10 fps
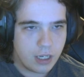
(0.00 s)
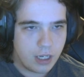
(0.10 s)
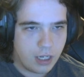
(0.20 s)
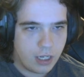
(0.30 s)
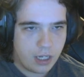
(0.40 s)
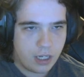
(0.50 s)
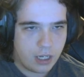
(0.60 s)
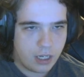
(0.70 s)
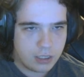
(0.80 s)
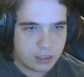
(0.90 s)

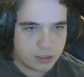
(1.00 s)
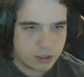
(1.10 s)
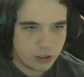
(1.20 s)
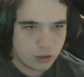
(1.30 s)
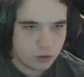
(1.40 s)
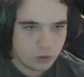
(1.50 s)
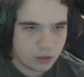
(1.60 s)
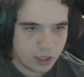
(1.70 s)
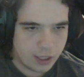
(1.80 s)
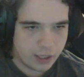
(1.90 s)
Uh, let's go
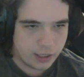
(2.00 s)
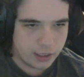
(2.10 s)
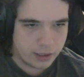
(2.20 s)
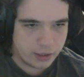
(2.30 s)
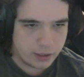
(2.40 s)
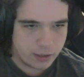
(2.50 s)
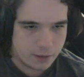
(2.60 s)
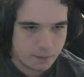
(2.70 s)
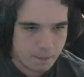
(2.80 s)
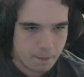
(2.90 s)
like no,
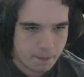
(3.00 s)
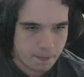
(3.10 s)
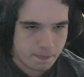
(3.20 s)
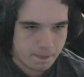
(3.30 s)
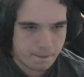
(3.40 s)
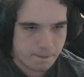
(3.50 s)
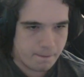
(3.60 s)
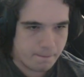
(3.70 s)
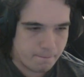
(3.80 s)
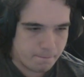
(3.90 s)
Mitch. No,
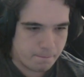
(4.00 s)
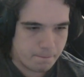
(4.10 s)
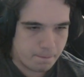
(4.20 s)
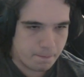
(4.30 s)
it's not.